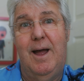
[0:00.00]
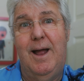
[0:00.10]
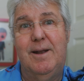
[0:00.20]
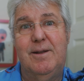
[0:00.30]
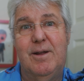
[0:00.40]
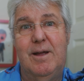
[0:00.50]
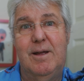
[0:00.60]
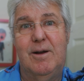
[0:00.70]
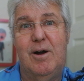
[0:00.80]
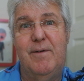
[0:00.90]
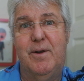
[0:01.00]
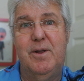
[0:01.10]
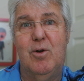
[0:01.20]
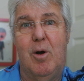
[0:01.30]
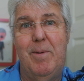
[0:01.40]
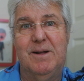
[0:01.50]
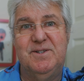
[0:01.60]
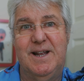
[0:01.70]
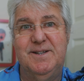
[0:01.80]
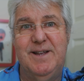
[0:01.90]
And I've only got
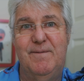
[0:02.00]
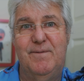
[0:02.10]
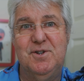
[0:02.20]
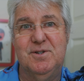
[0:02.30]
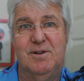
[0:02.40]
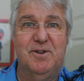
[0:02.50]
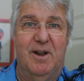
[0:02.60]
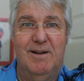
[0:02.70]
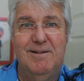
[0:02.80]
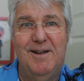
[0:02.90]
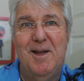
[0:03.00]
about 10-10 vision, I don't know.